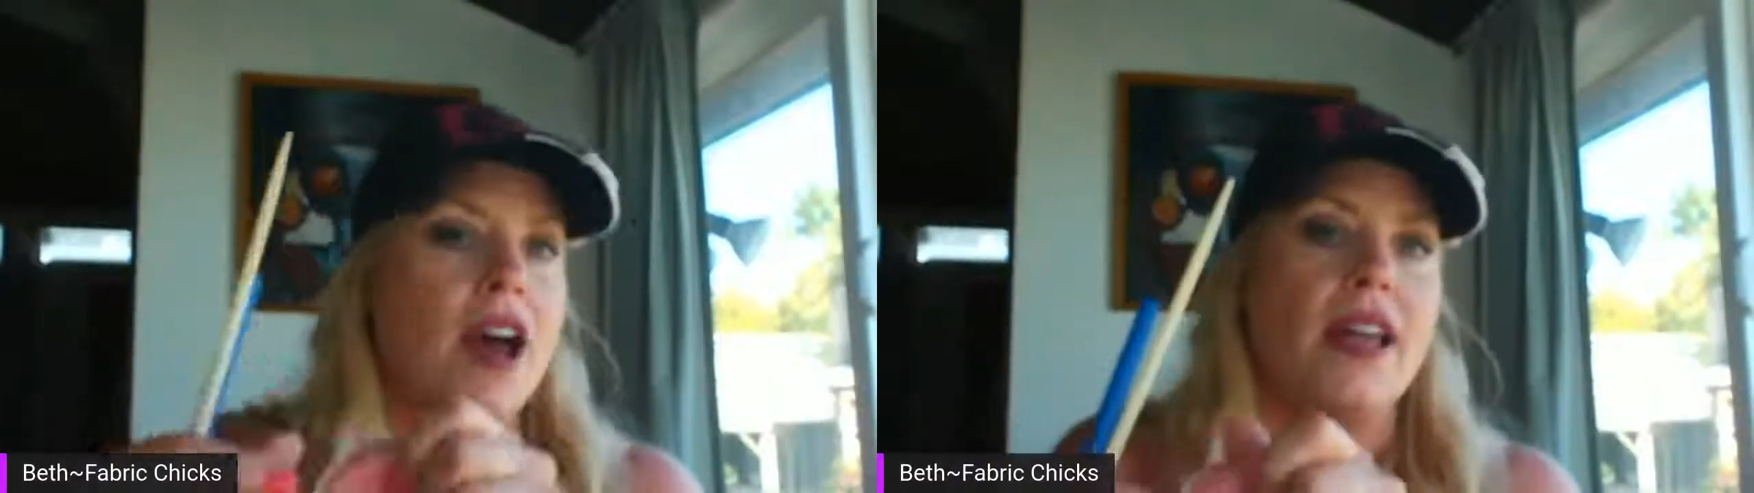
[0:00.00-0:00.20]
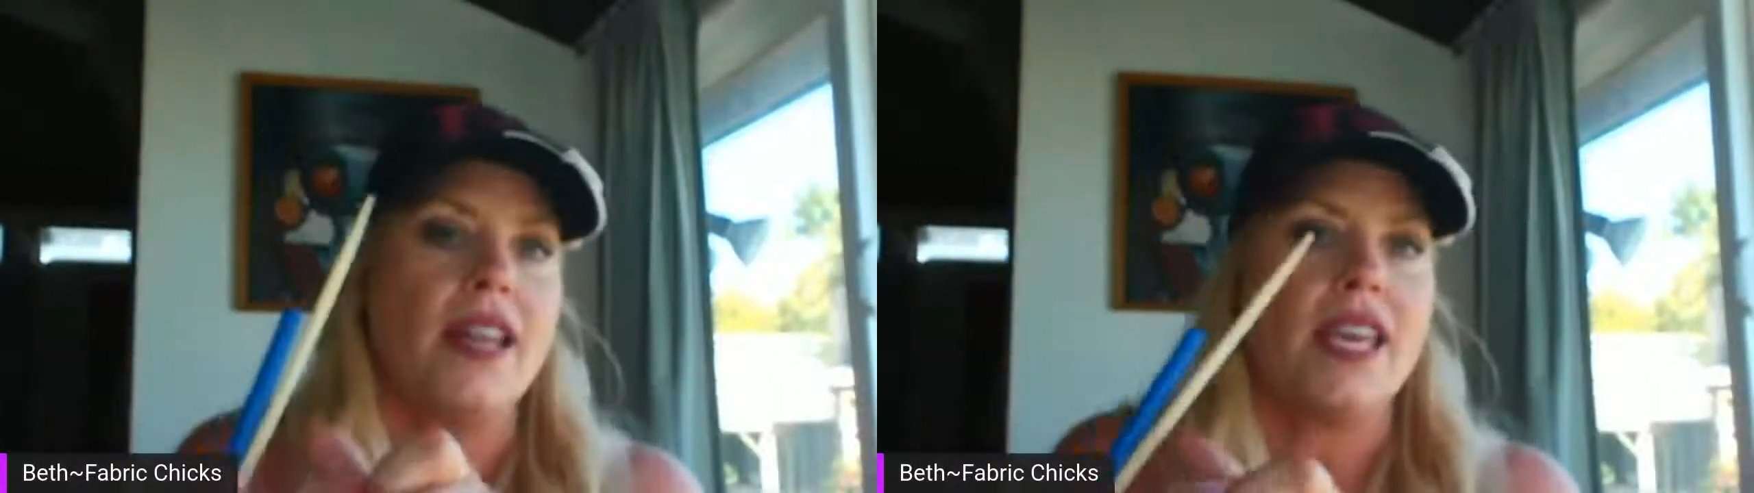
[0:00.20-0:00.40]

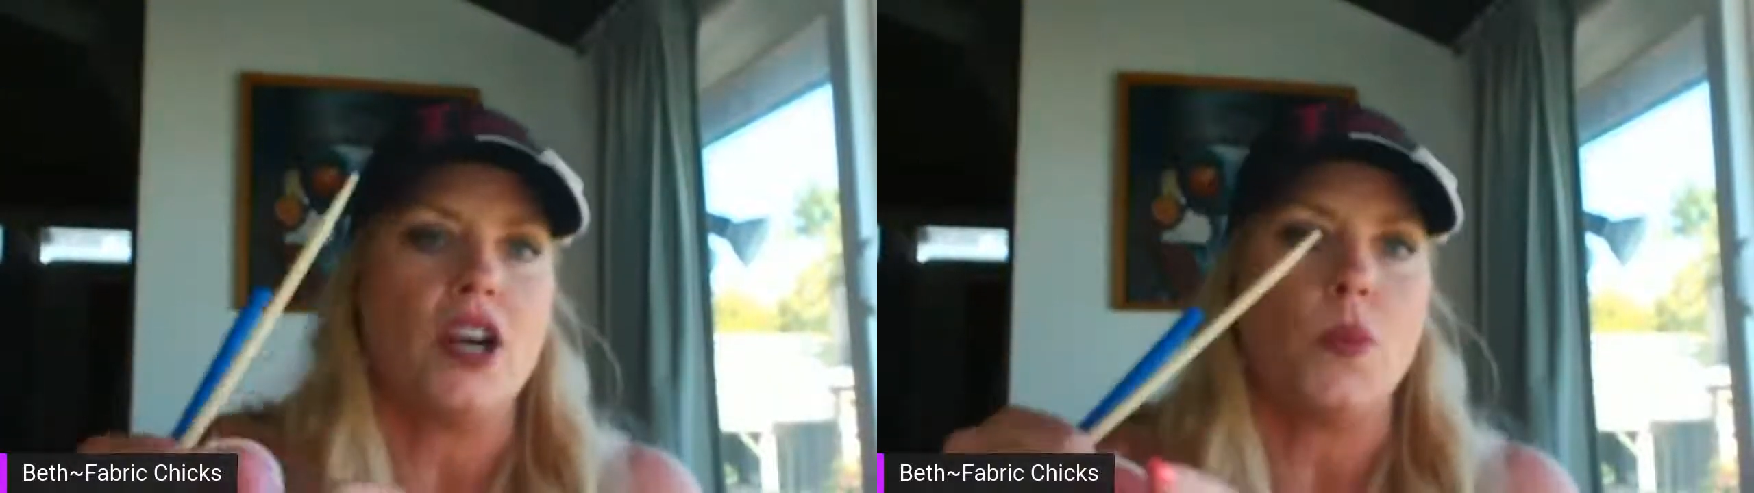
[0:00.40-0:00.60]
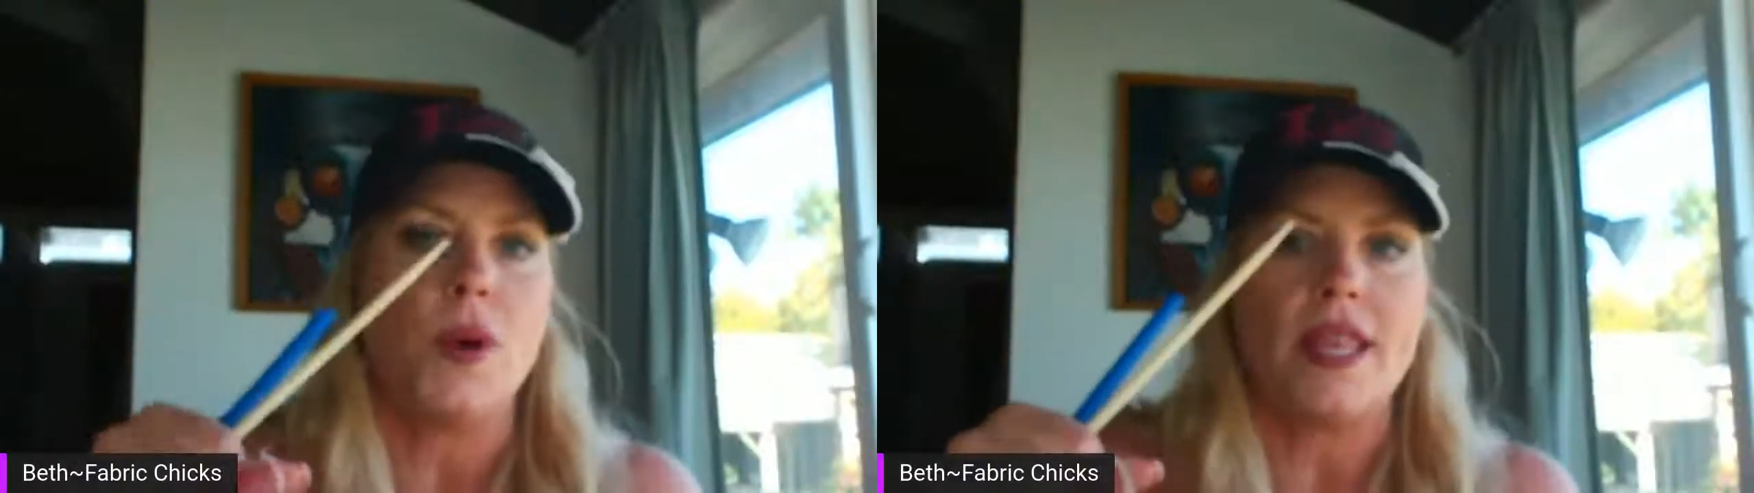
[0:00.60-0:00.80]
got
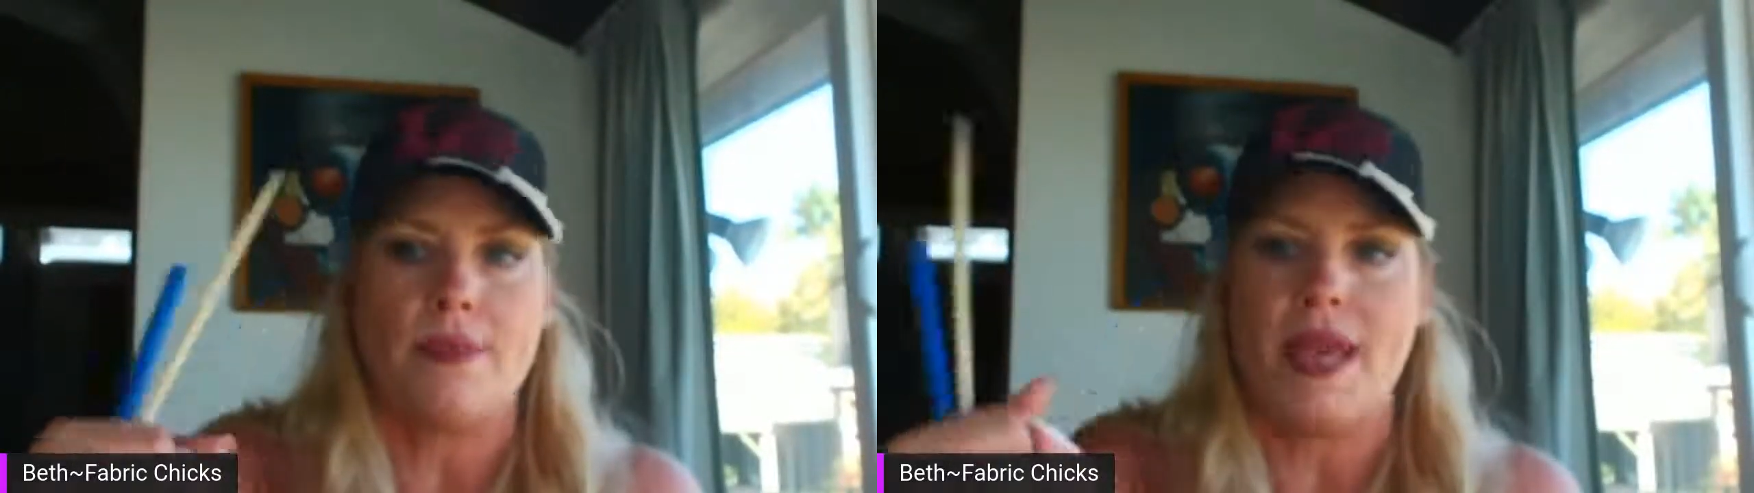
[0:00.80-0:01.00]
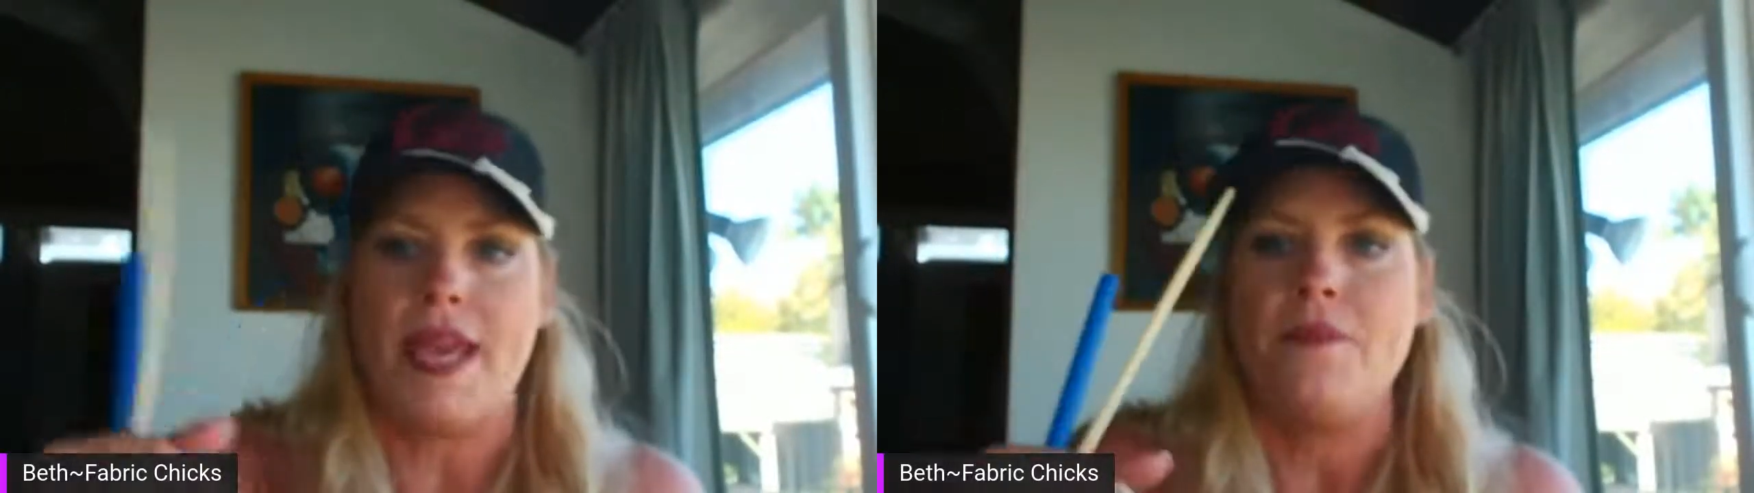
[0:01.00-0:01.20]
here
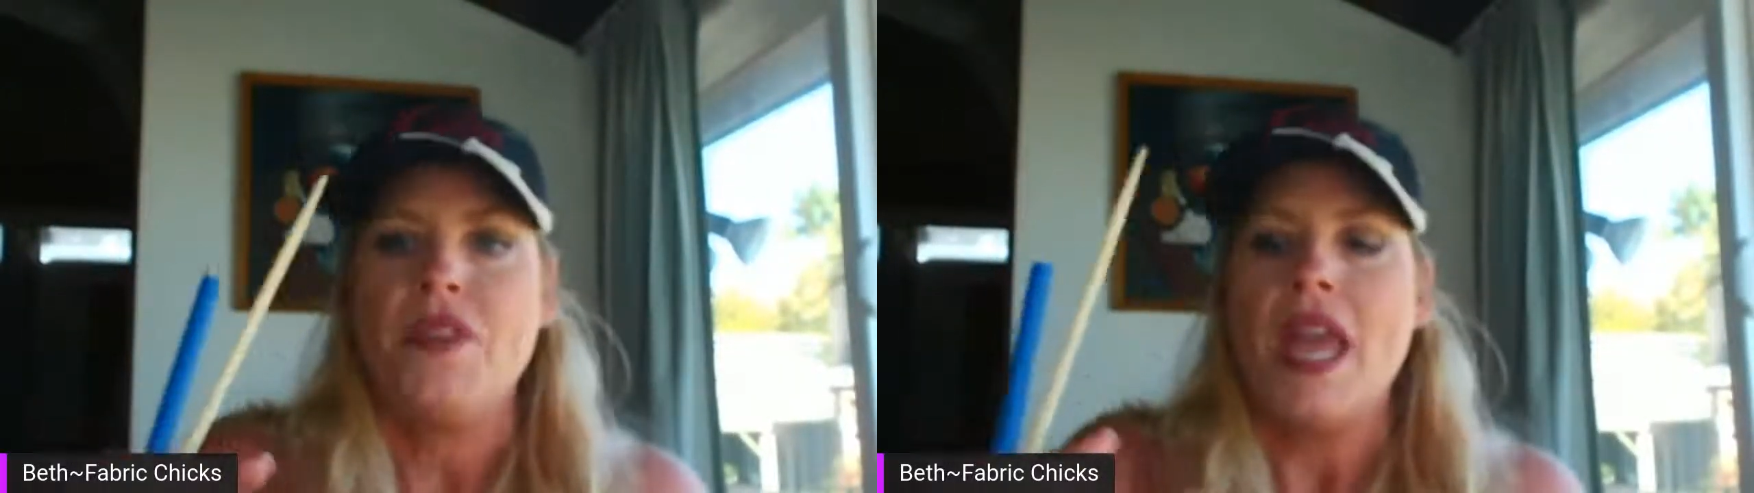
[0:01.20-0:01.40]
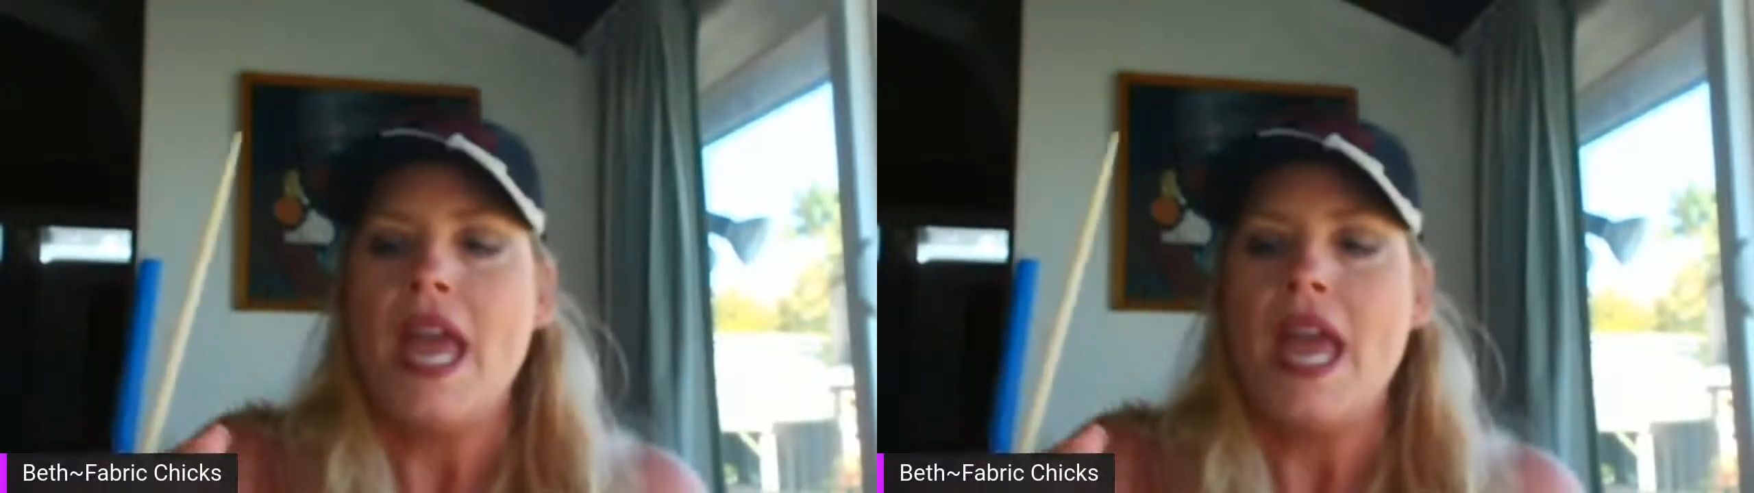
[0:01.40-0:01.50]
with me.